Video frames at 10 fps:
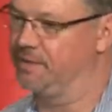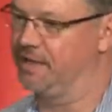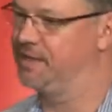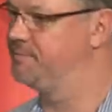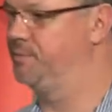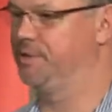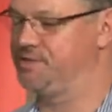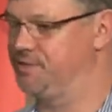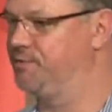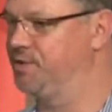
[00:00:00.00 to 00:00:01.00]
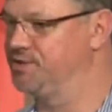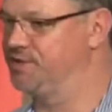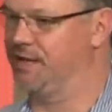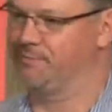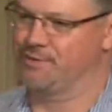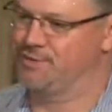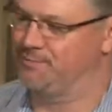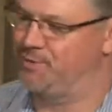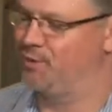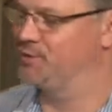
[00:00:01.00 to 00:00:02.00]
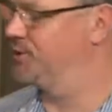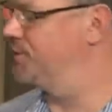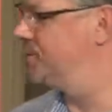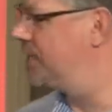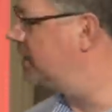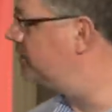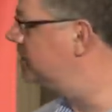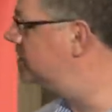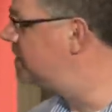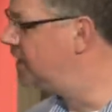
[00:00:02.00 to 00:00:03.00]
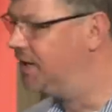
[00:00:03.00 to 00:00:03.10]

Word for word: and they come up with some good statements, some not so good statements.